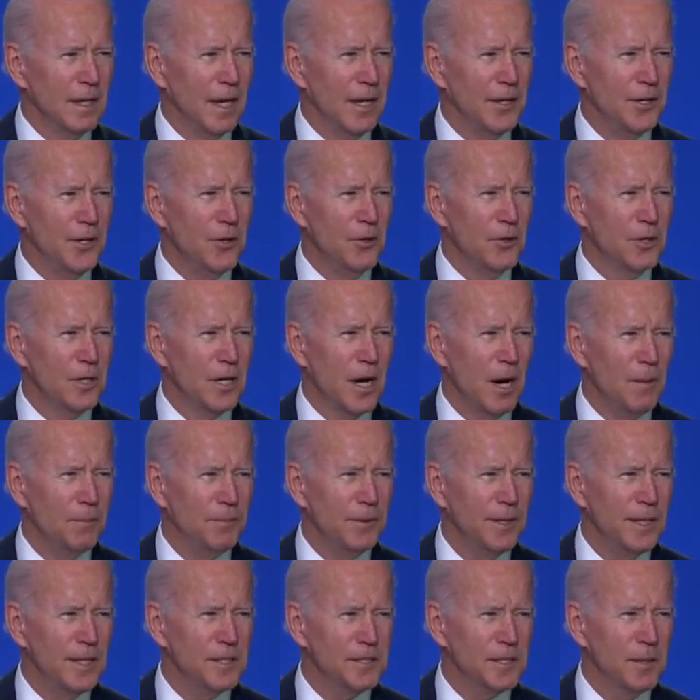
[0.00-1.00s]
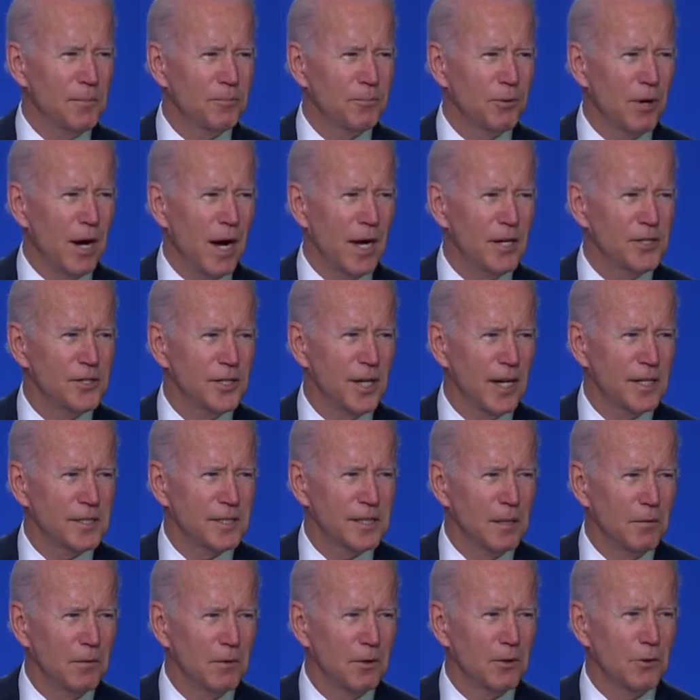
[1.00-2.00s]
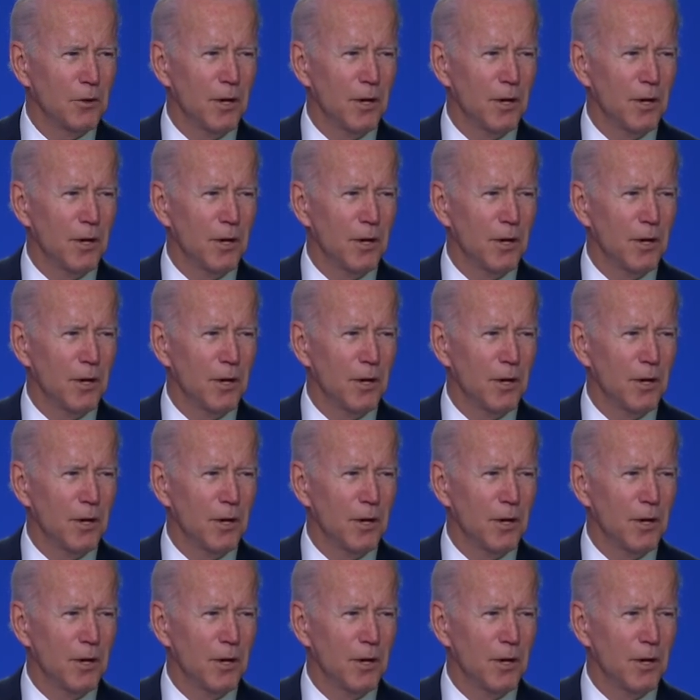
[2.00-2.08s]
and new companies and projects that will